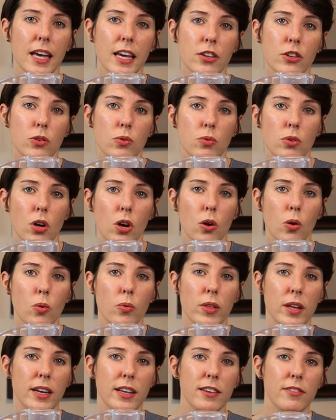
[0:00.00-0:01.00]
let you know
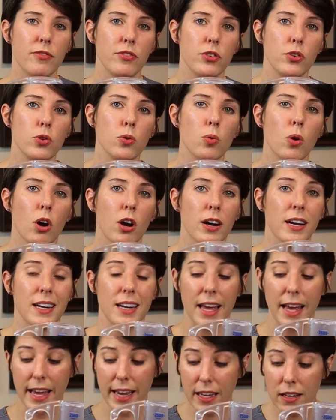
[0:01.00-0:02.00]
that if you are
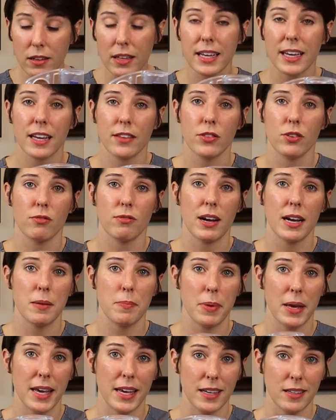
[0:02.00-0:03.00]
inhaling at the right
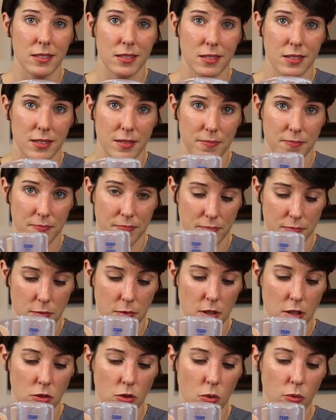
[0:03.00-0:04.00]
pace.
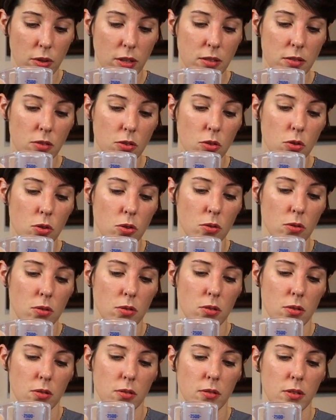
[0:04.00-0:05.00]
So this little
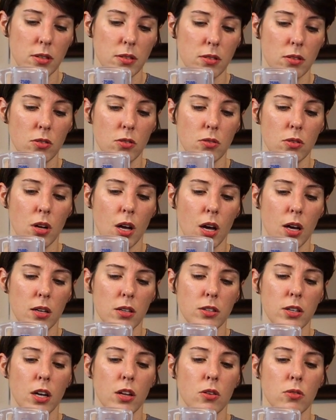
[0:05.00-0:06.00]

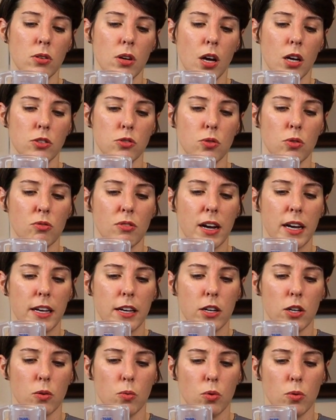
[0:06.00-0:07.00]
yellow nodule right
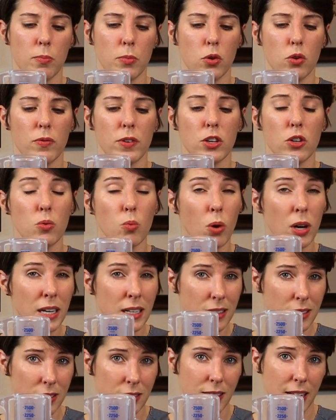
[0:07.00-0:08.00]
here will move, and you want
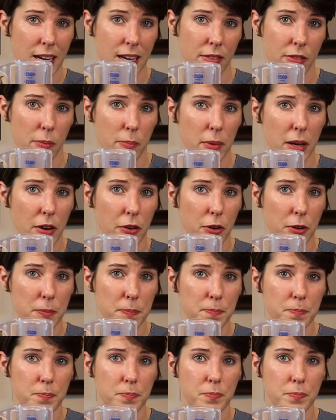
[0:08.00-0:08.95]
it to stay in the middle.